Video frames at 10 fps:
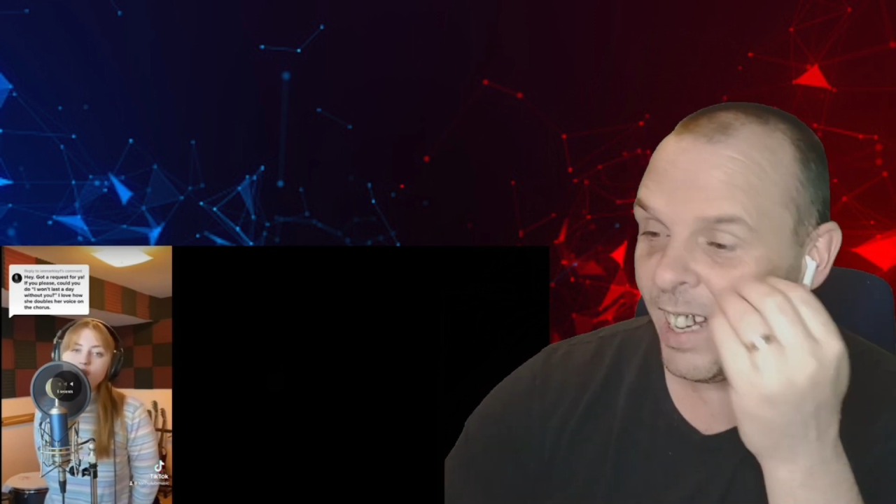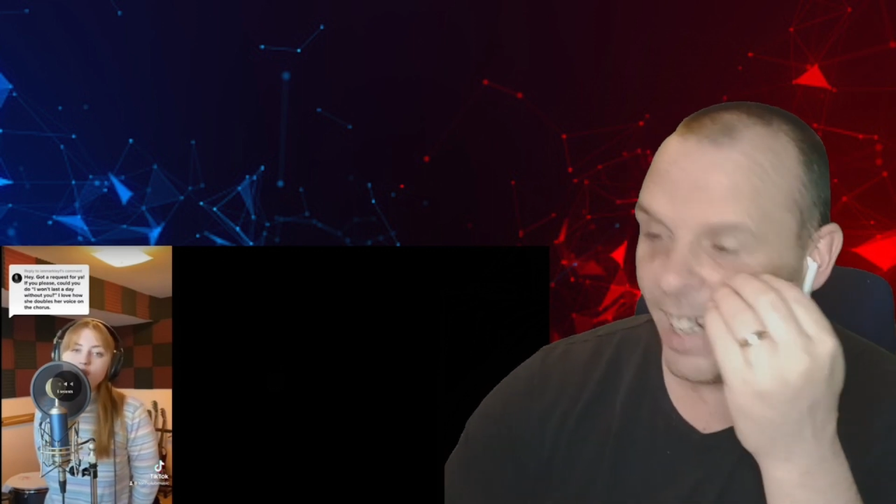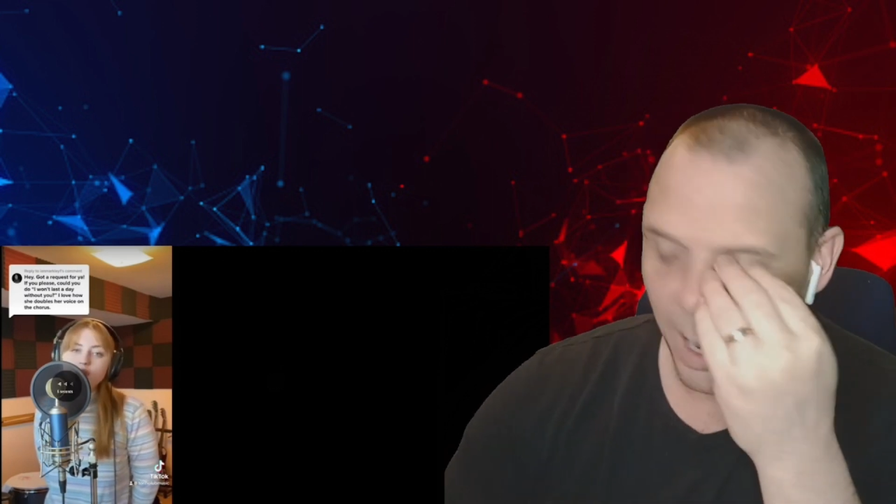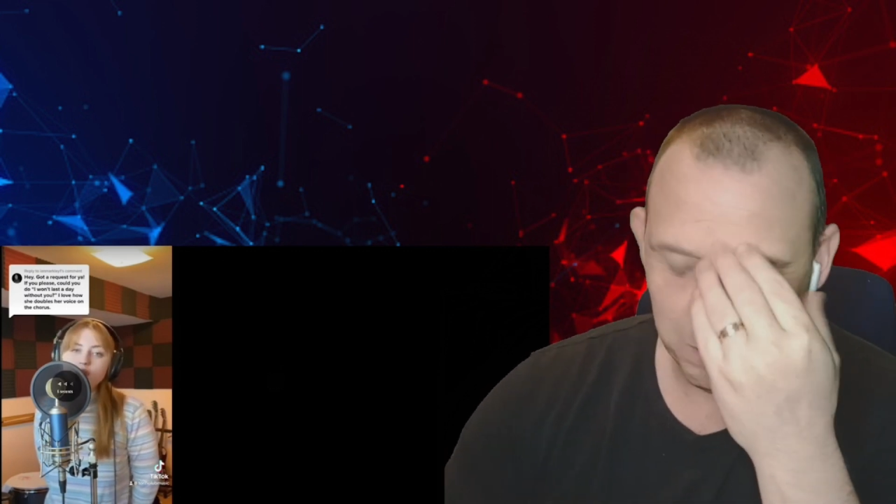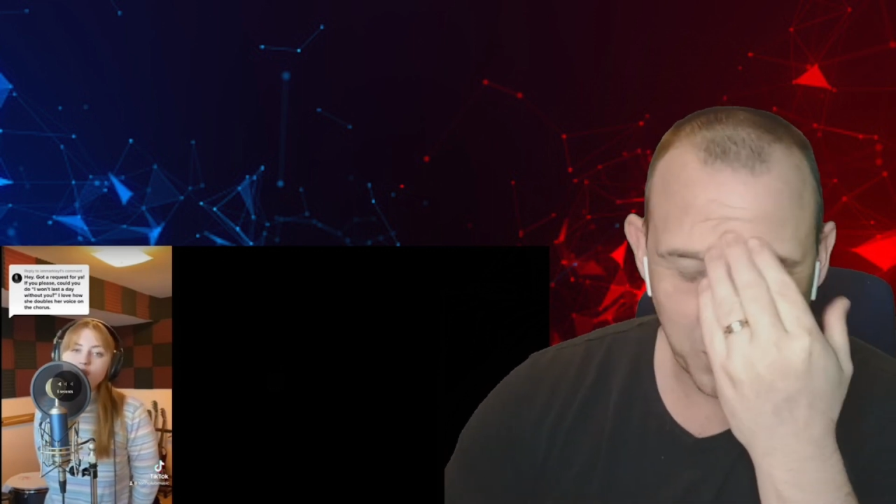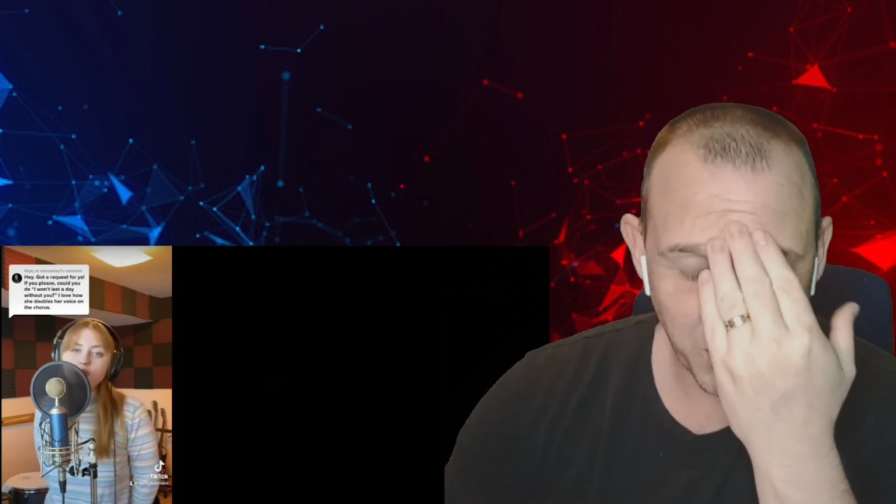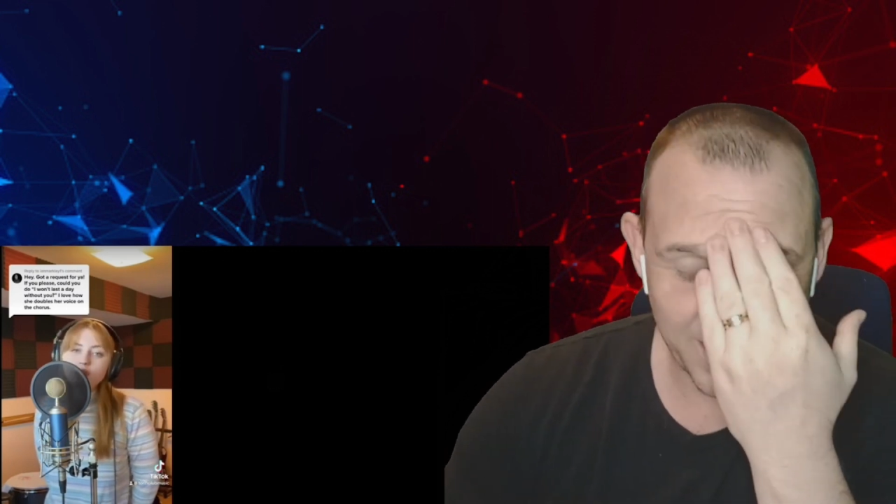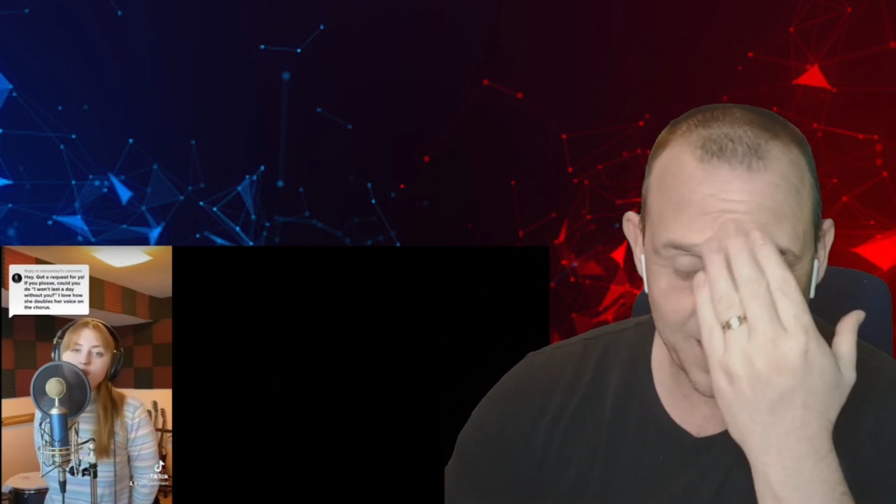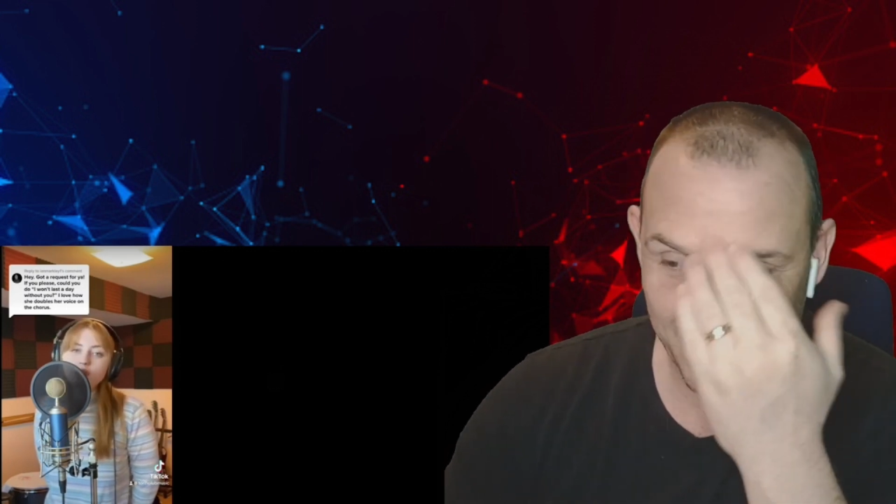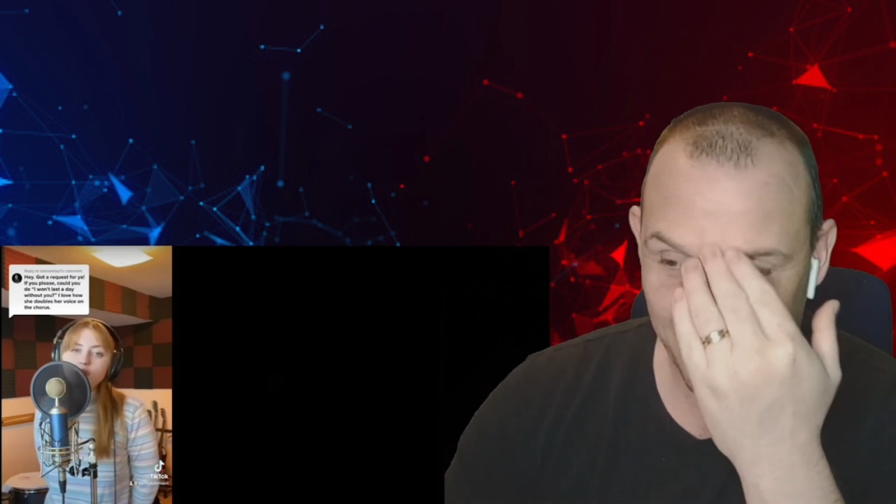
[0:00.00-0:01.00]
I'm sure this
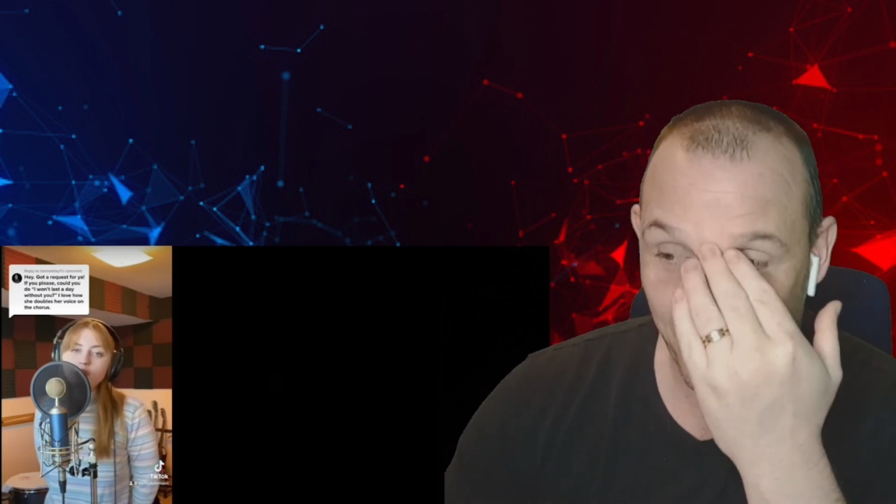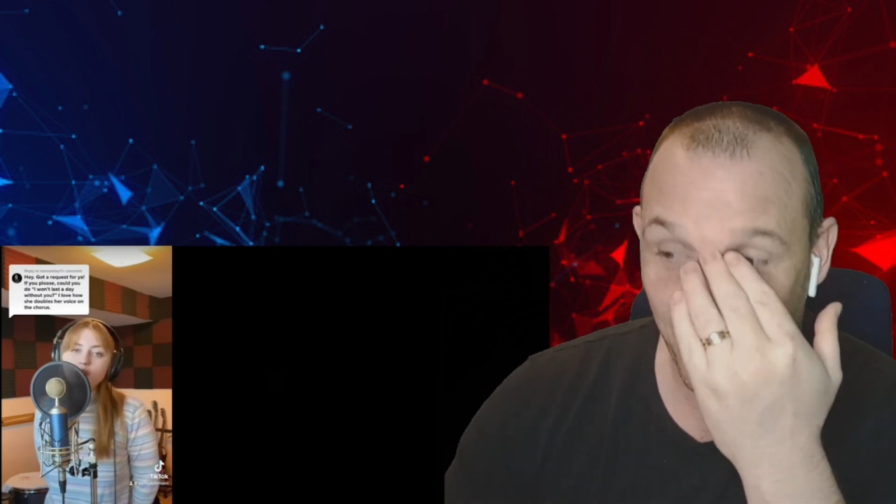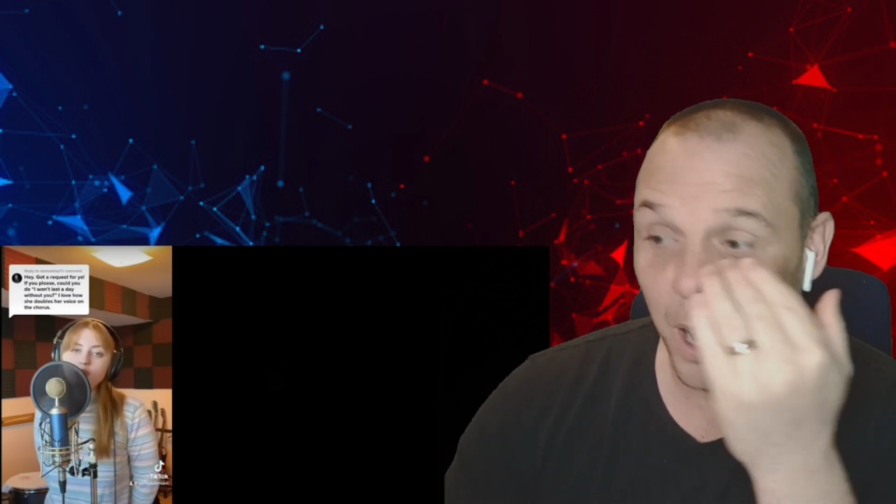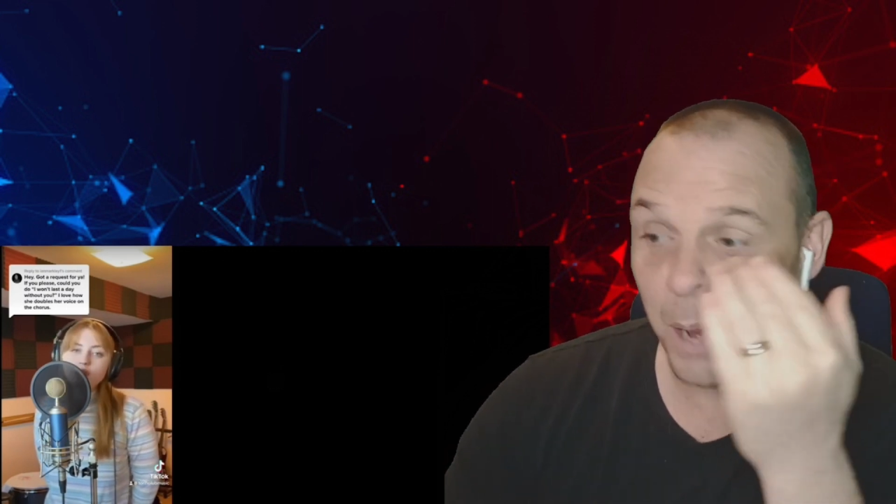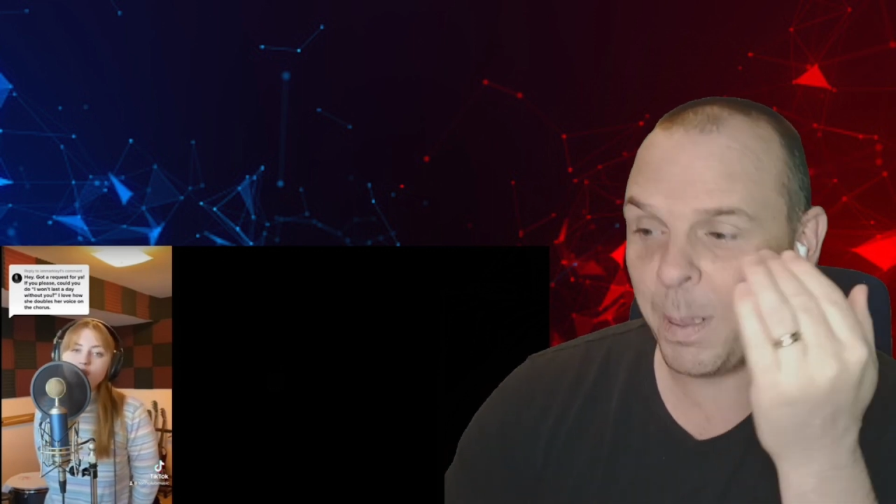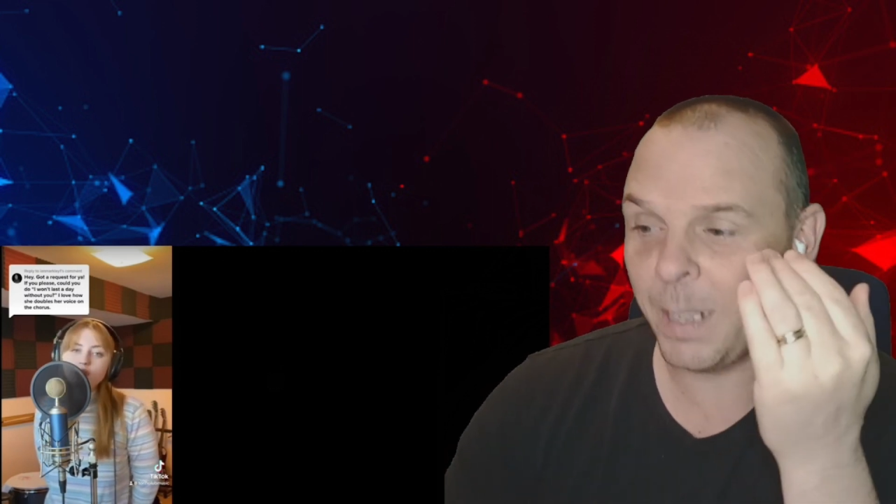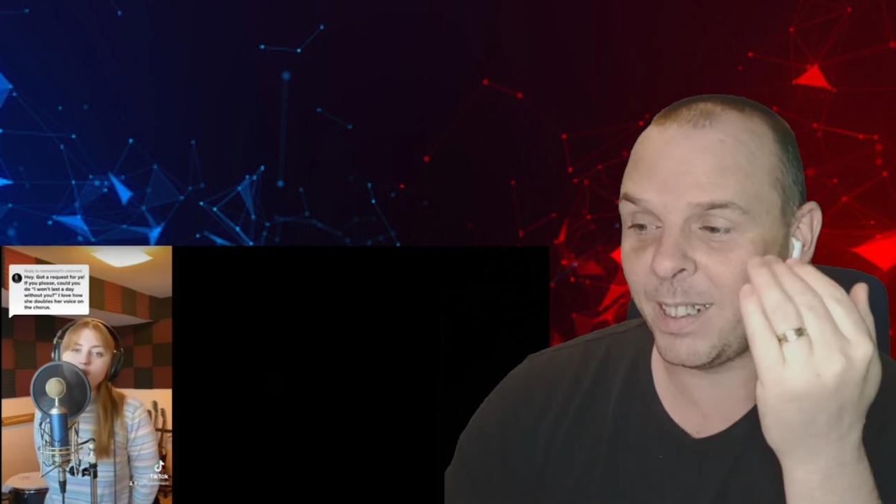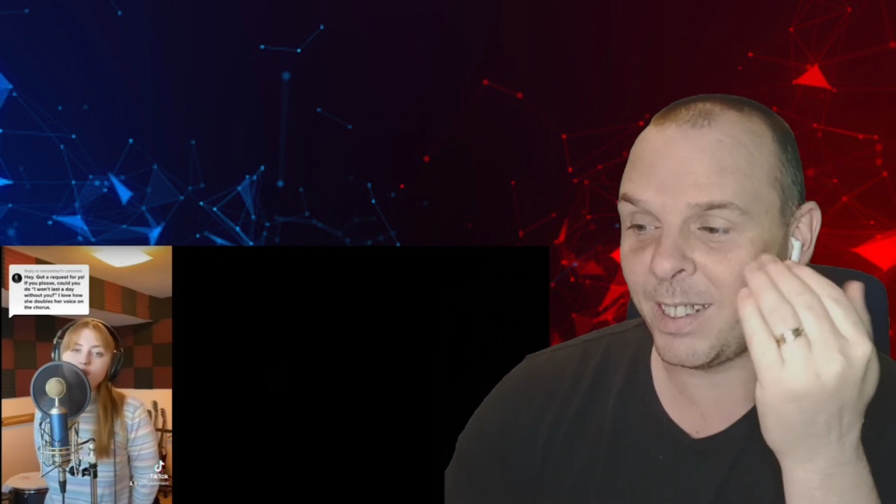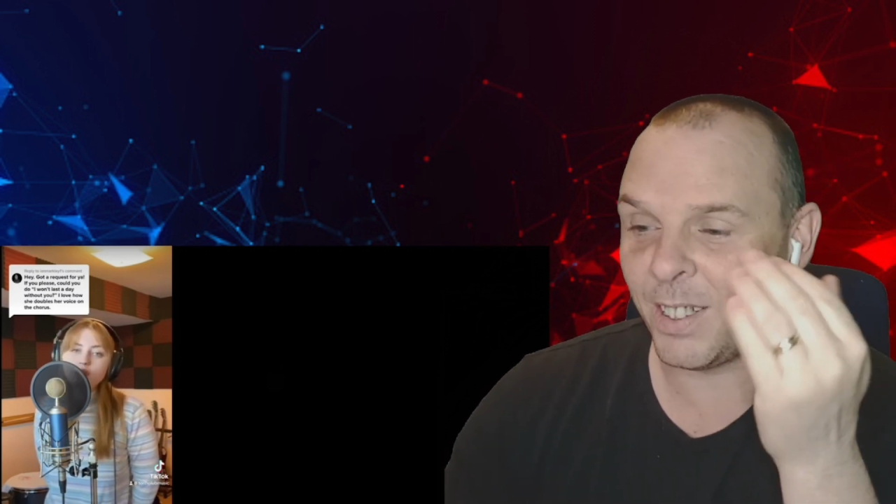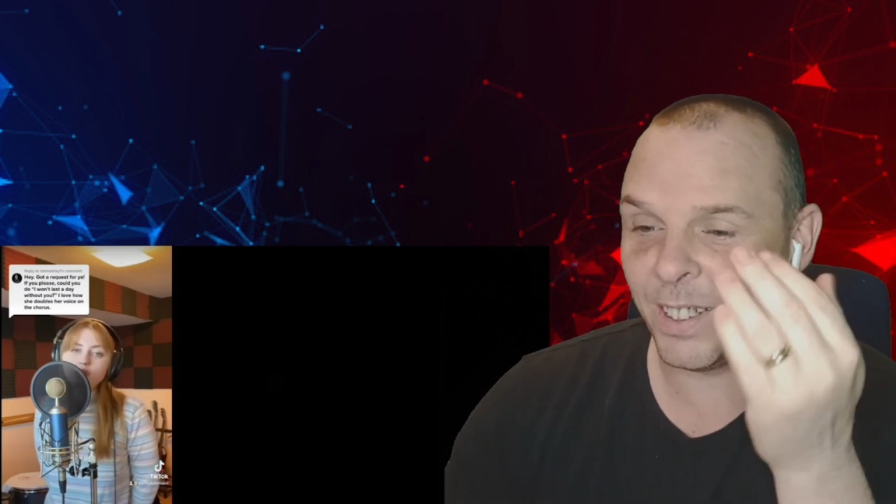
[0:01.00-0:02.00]
is another Carpenter
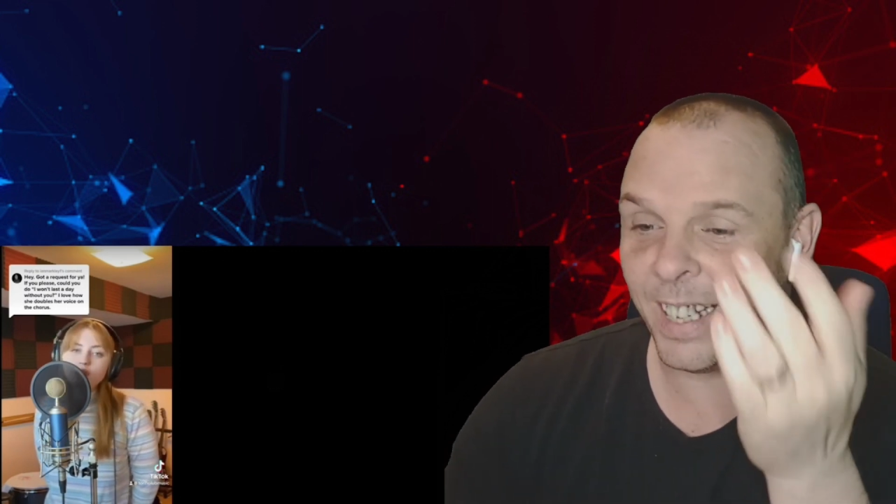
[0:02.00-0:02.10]
song,